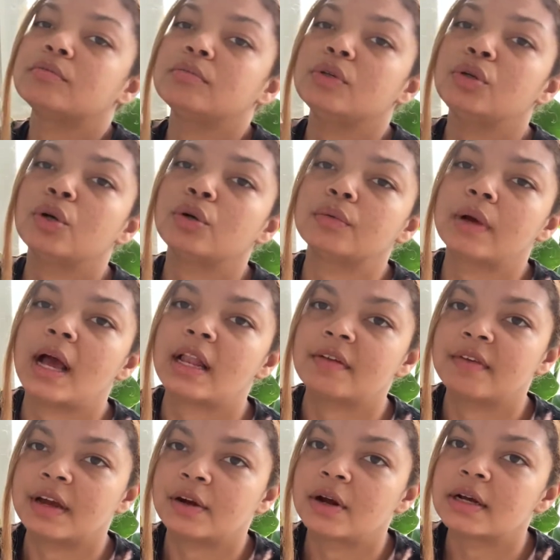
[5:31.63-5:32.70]
aloe
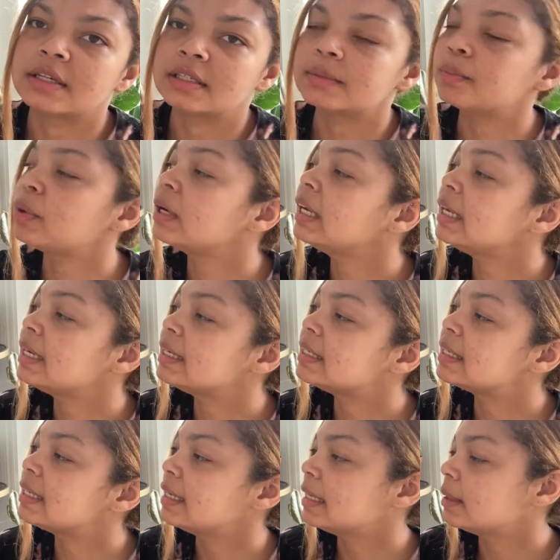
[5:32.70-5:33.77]
vera is pretty
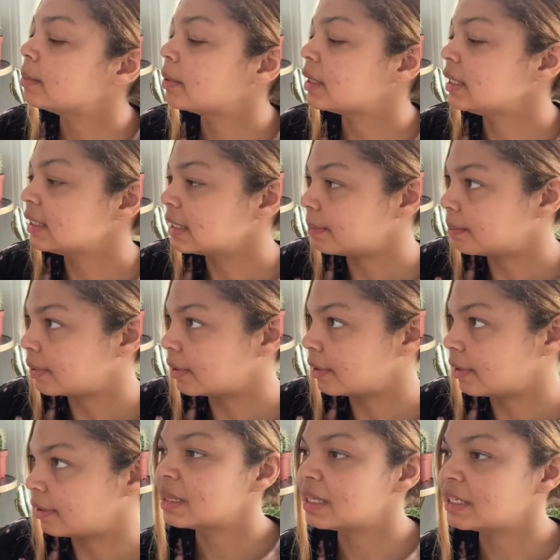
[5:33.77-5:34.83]
easy, pretty
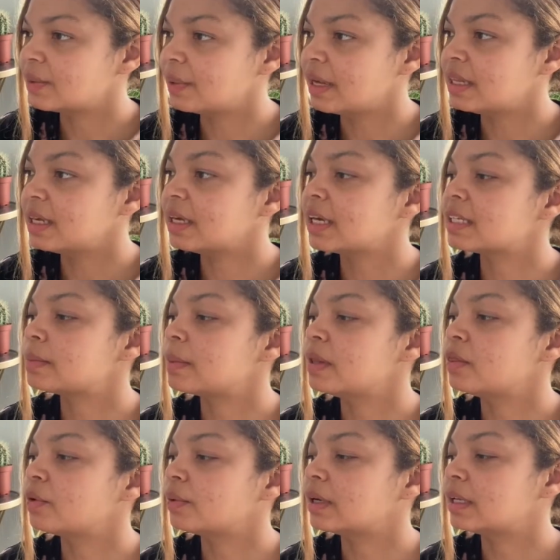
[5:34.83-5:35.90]
simple. This one I think has been
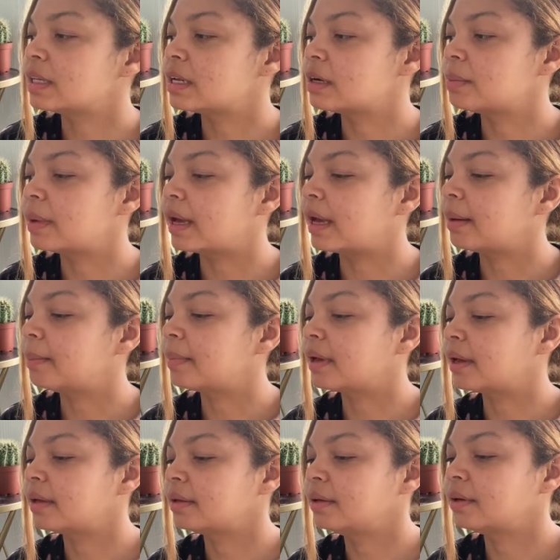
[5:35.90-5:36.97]
through it a little bit, but
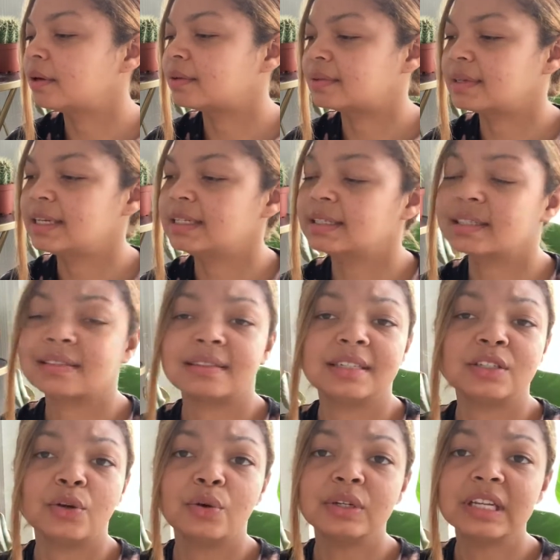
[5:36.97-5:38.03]
you know, it's
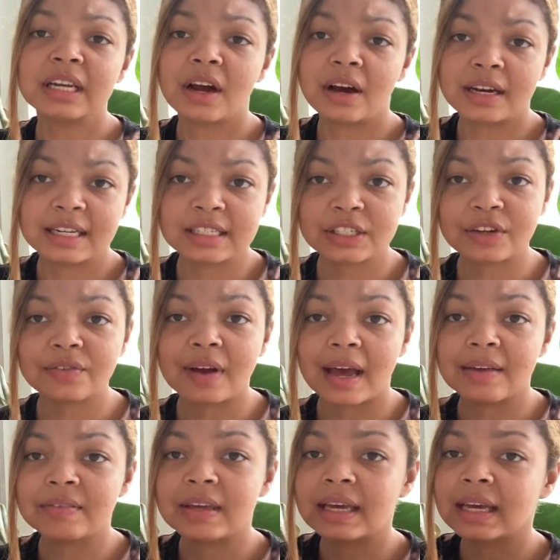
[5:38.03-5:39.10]
holding on, it's
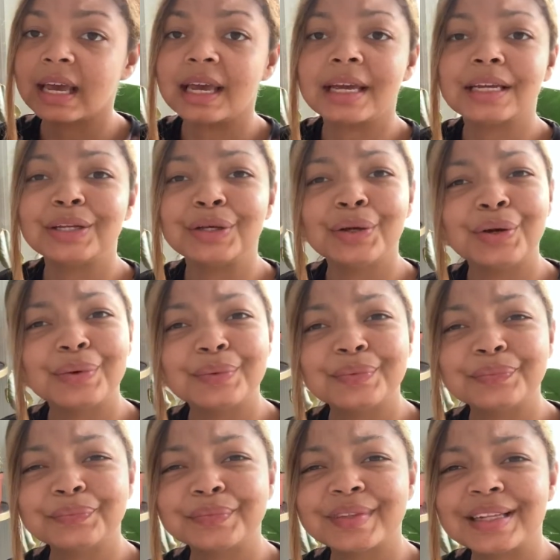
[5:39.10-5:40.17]
surviving, and you know,
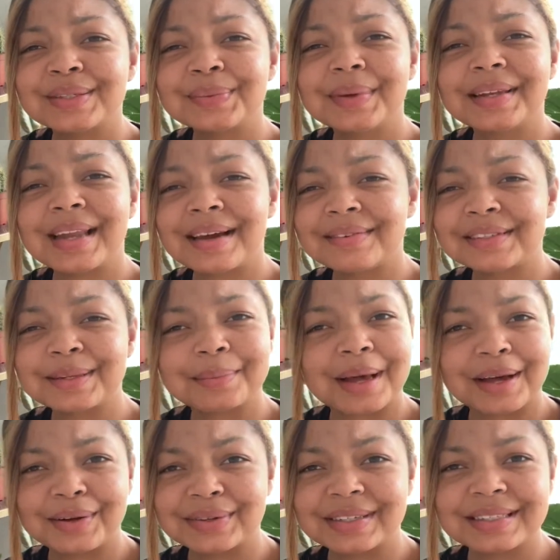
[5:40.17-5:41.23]
that's what life's
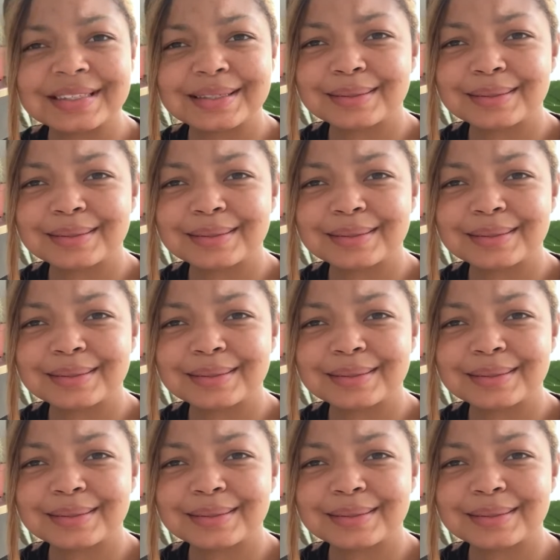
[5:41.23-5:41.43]
about. It's,